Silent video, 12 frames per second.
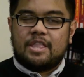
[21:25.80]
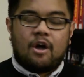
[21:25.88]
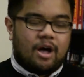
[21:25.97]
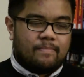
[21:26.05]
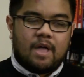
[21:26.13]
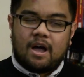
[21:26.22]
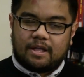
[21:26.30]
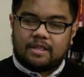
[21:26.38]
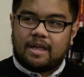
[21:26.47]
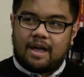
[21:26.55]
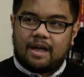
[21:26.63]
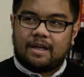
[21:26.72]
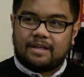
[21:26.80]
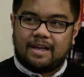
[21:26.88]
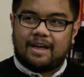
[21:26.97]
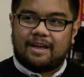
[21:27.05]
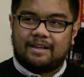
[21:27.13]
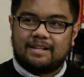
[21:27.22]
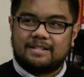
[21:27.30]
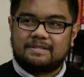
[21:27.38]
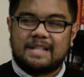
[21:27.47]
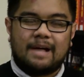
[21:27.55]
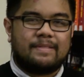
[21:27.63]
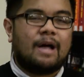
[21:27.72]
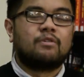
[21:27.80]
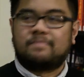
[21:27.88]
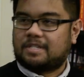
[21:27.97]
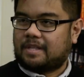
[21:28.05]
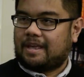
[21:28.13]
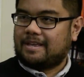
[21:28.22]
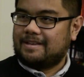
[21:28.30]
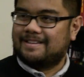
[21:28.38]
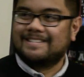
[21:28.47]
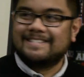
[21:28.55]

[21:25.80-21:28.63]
no, I'm not. Yeah. No, that was a mistake.